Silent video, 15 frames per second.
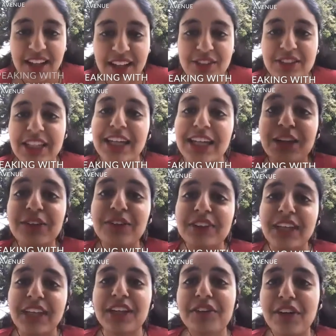So thank
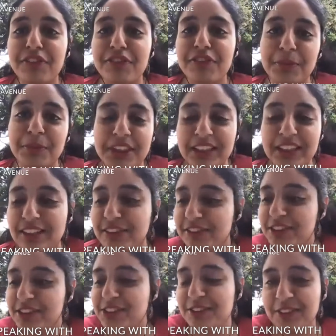you all for being here.
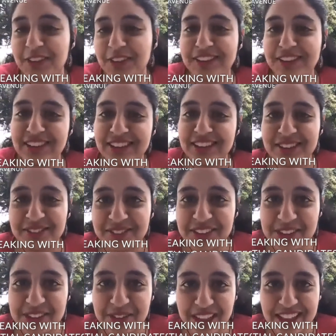First of all,
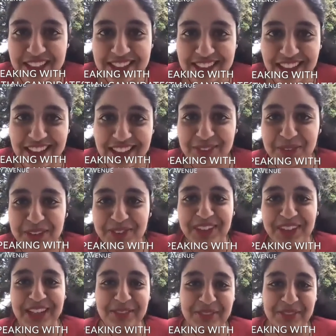it's great that we
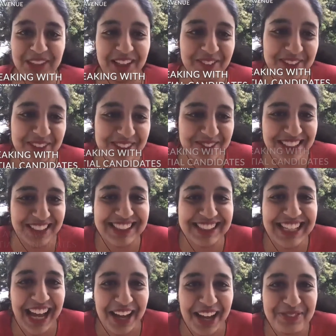were able to make this
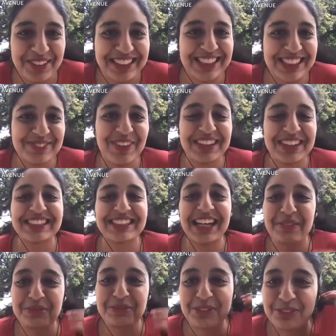happen despite the
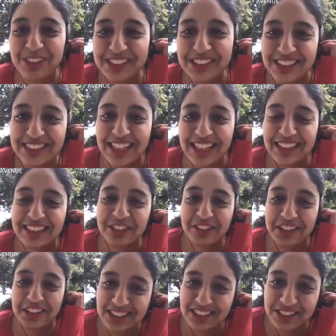time differences and the
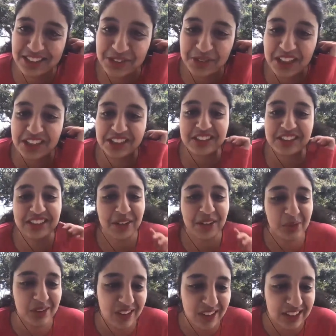crazy situation that
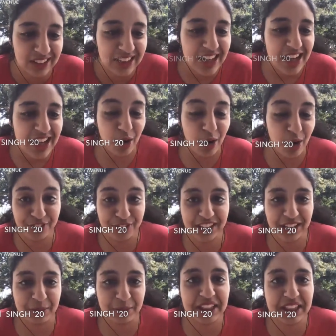we're all
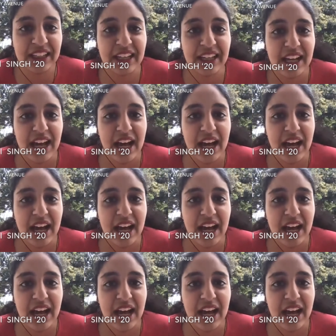overcoming.